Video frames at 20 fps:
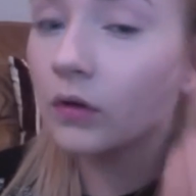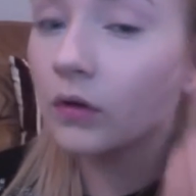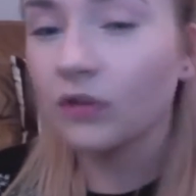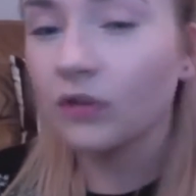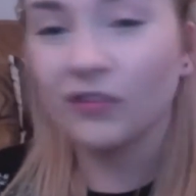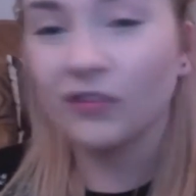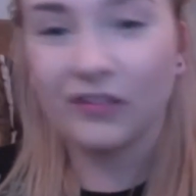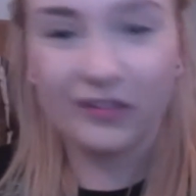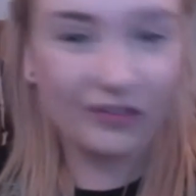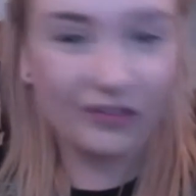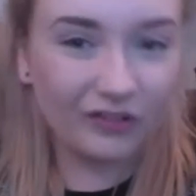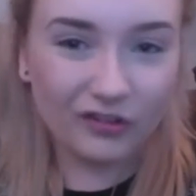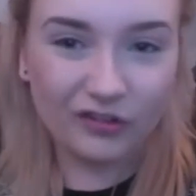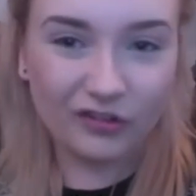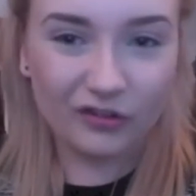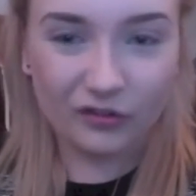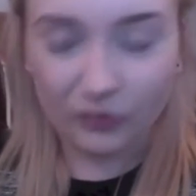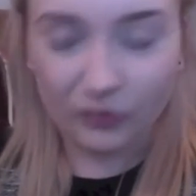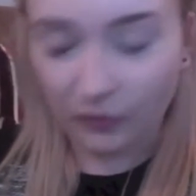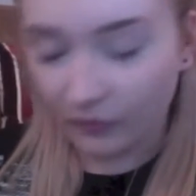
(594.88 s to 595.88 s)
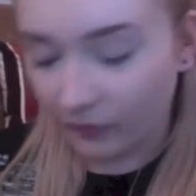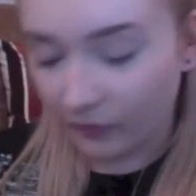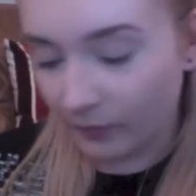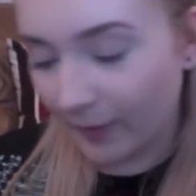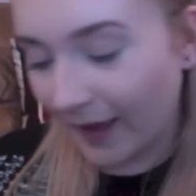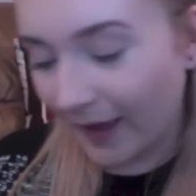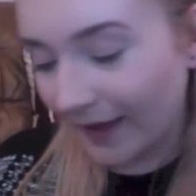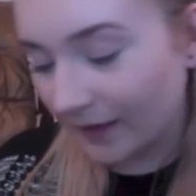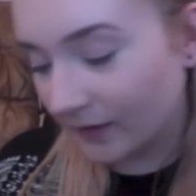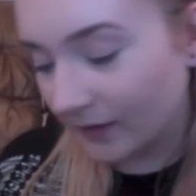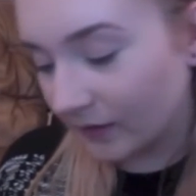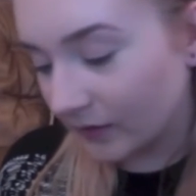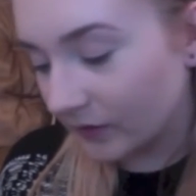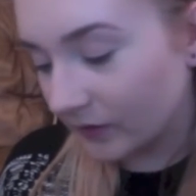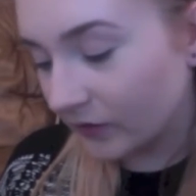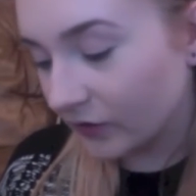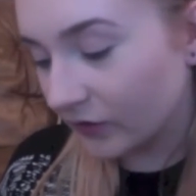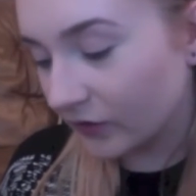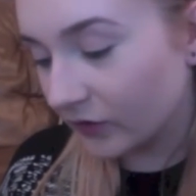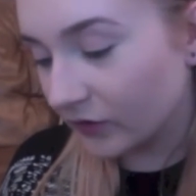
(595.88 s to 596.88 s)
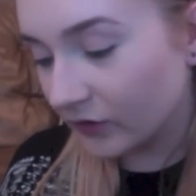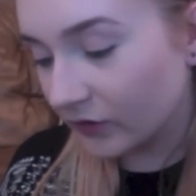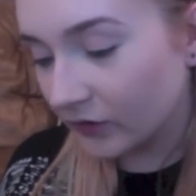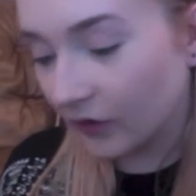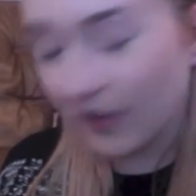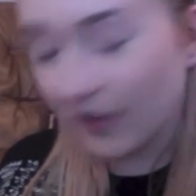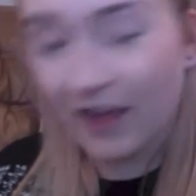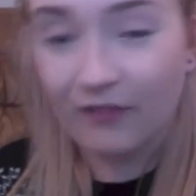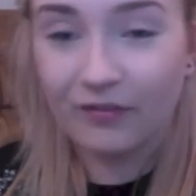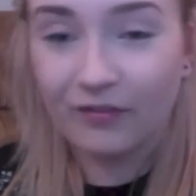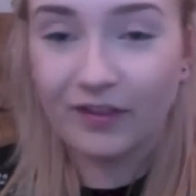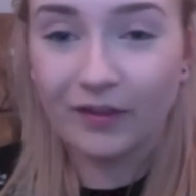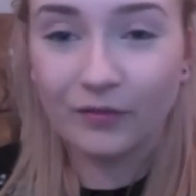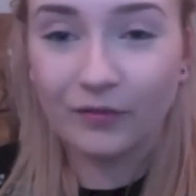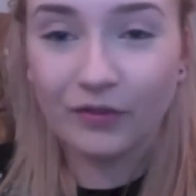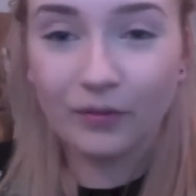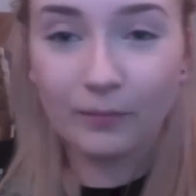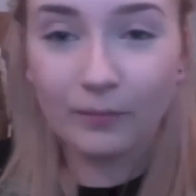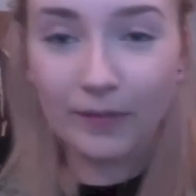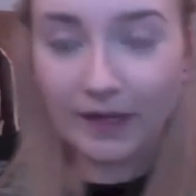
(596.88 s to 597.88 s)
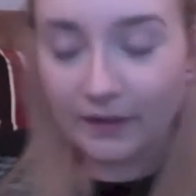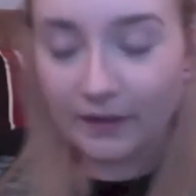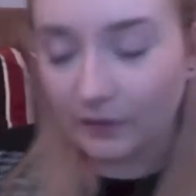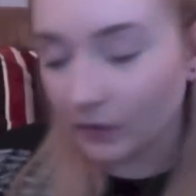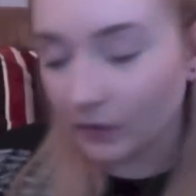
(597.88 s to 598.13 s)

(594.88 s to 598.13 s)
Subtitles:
It's just a sort of a base, just so that everything else can blend a lot